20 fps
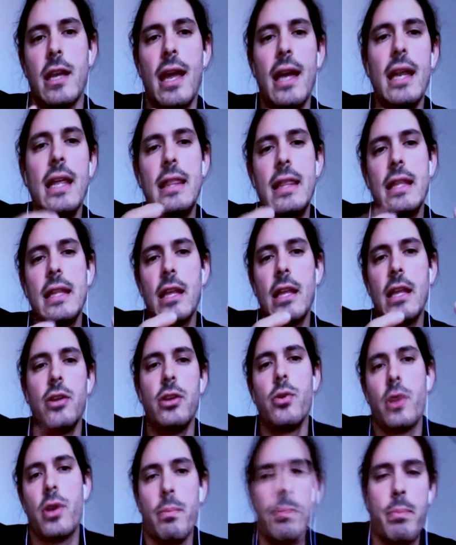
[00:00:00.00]
Anything that
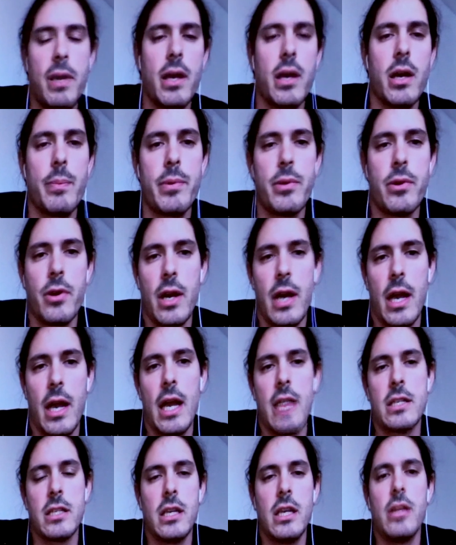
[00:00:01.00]
you can pick up in your
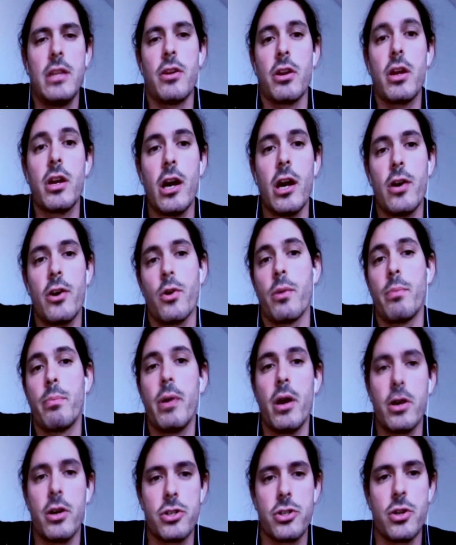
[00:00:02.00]
hands and either cut or
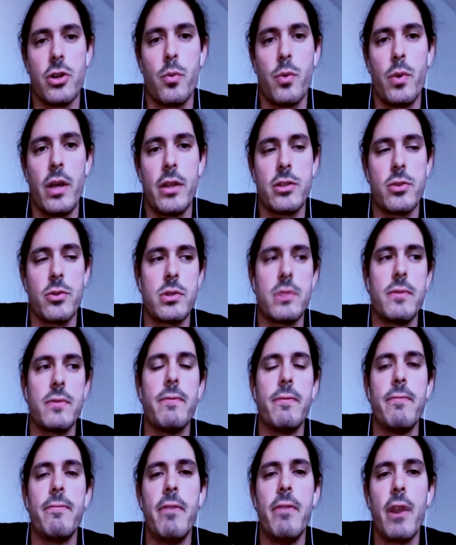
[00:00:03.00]
puncture with. So it's
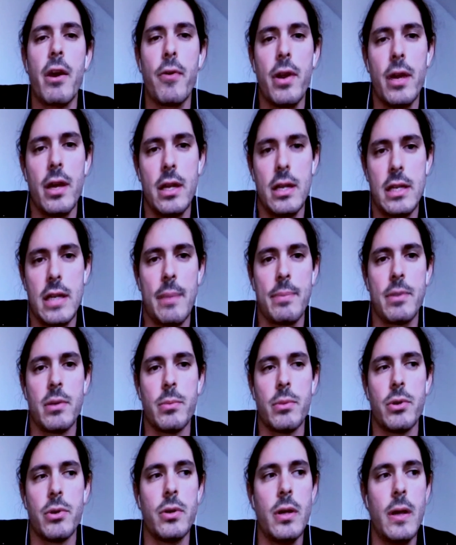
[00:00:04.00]
very
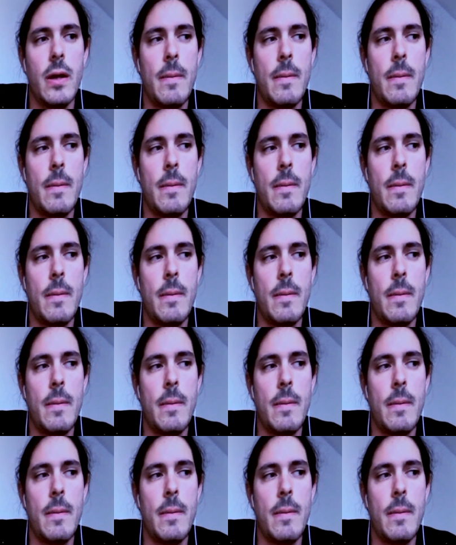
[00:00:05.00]
adaptable.